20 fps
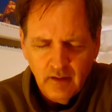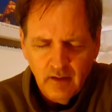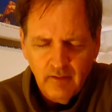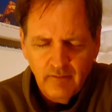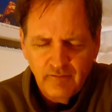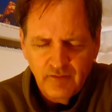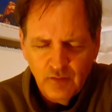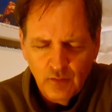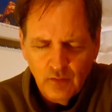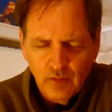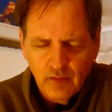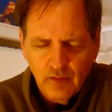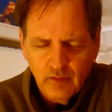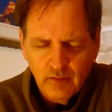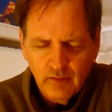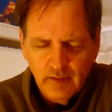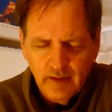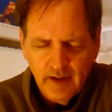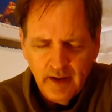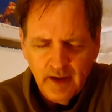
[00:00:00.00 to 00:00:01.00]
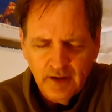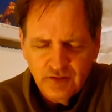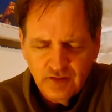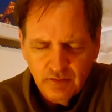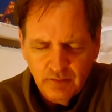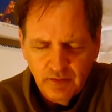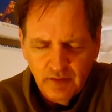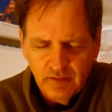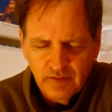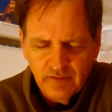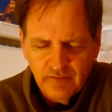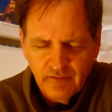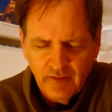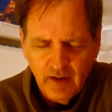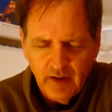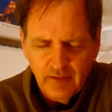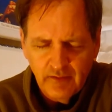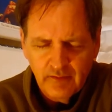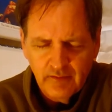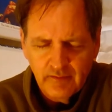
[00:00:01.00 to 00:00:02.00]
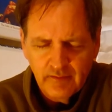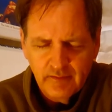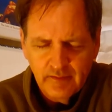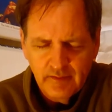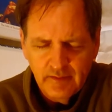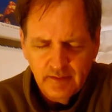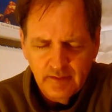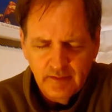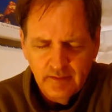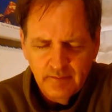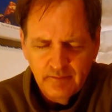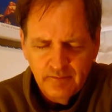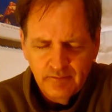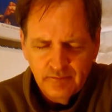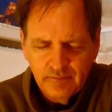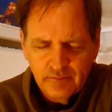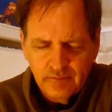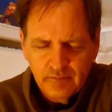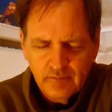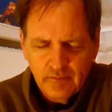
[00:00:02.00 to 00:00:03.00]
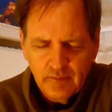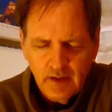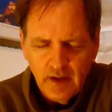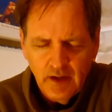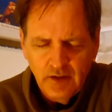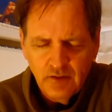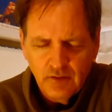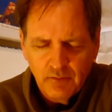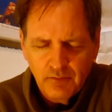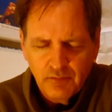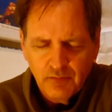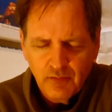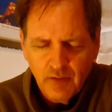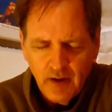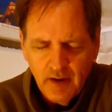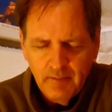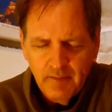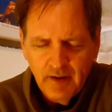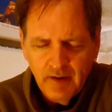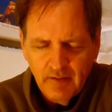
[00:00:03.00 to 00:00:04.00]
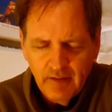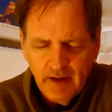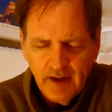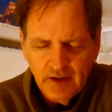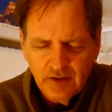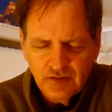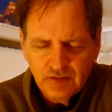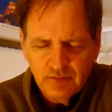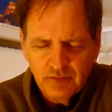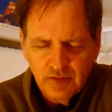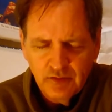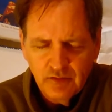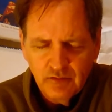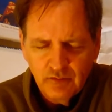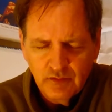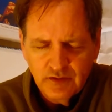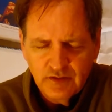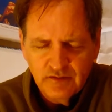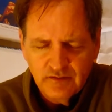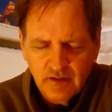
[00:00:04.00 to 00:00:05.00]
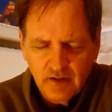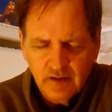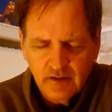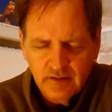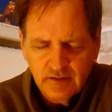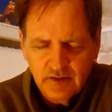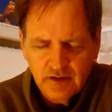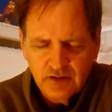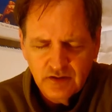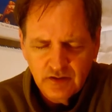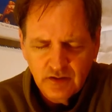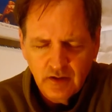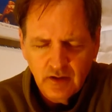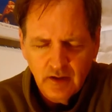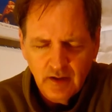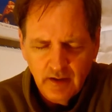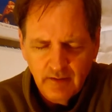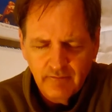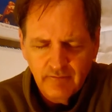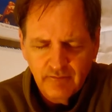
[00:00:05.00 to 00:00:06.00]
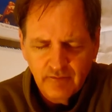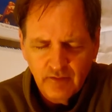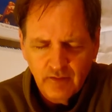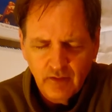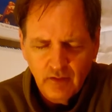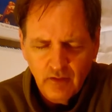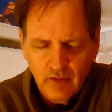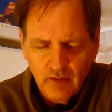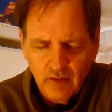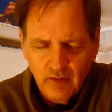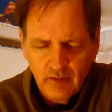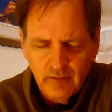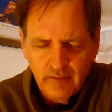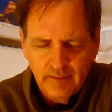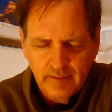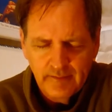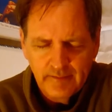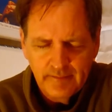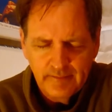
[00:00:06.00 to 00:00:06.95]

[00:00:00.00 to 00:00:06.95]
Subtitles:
of your attributes, Father, and your primary attribute, which is unconditional love for all.